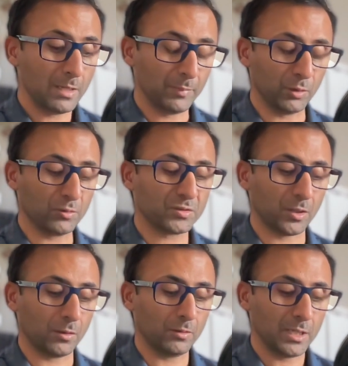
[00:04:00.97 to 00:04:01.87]
But
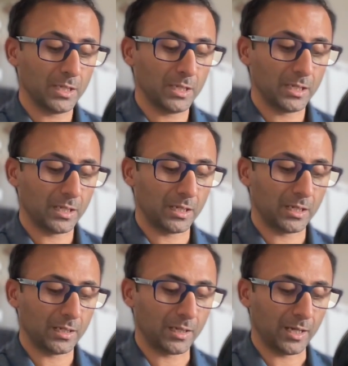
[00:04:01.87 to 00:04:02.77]
also,
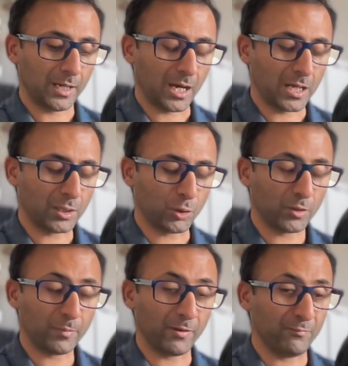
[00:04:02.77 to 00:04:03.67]
I got a
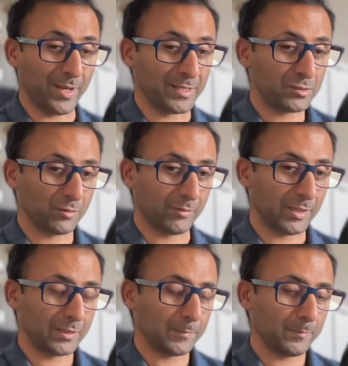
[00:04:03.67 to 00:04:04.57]
bit of
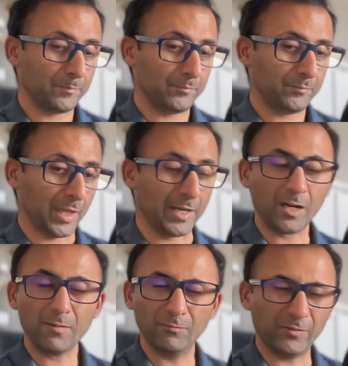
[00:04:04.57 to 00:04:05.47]
mentoring. And
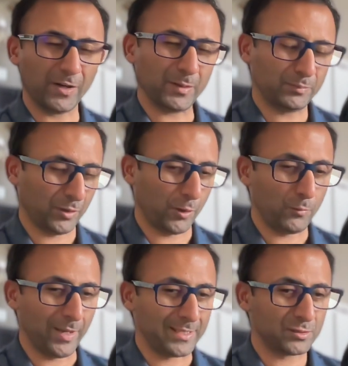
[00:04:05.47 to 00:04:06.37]
I'm very pro
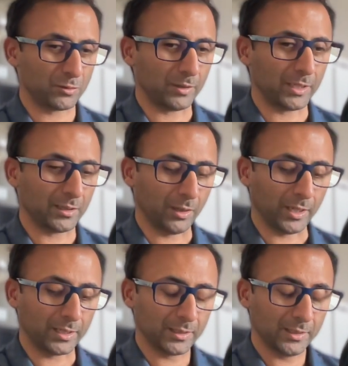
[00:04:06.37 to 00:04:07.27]
mentoring.
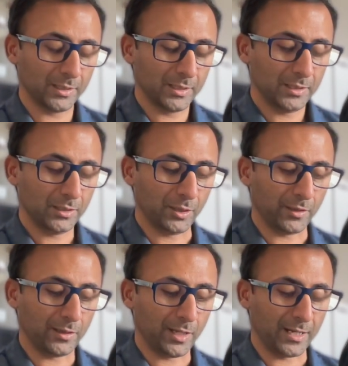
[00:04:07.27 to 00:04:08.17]
Like,
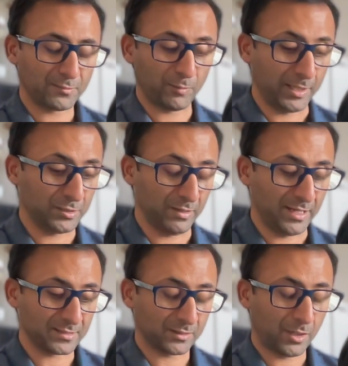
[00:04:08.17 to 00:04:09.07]
that's why I do it
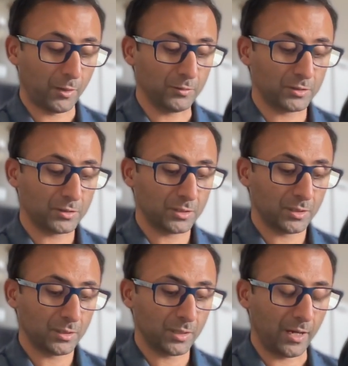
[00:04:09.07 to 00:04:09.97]
as a coach.
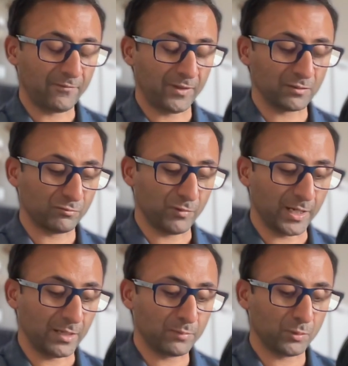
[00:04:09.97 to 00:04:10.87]
I think it's
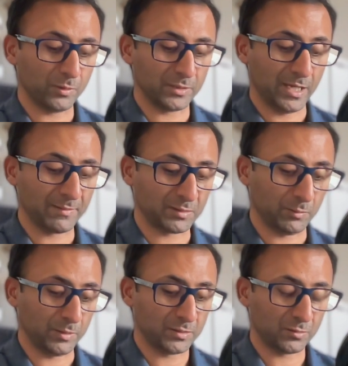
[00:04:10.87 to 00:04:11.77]
really important to have
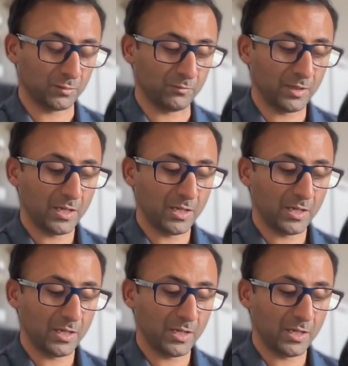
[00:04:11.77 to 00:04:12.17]
someone sort of